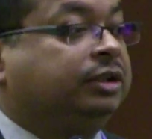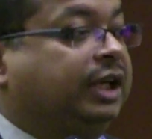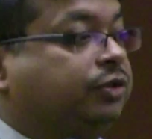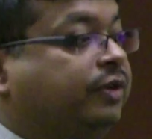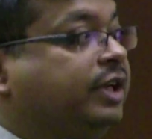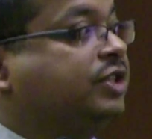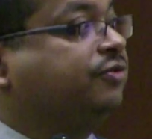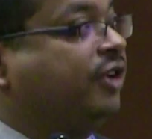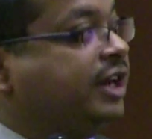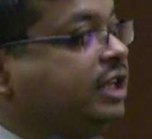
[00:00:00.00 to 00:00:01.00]
that
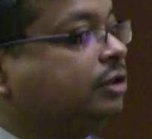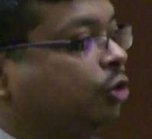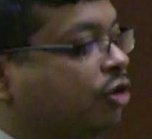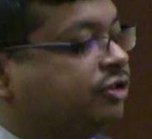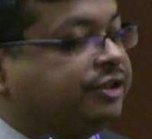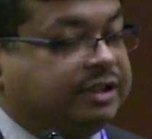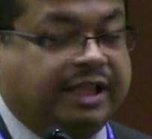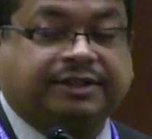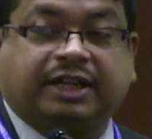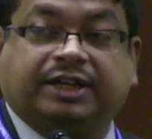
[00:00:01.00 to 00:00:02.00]
was very closely
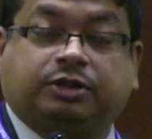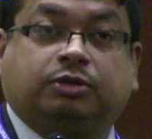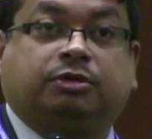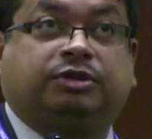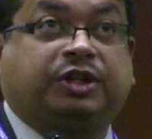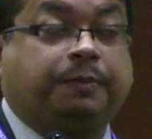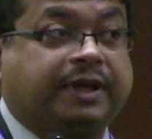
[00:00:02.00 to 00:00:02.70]
related to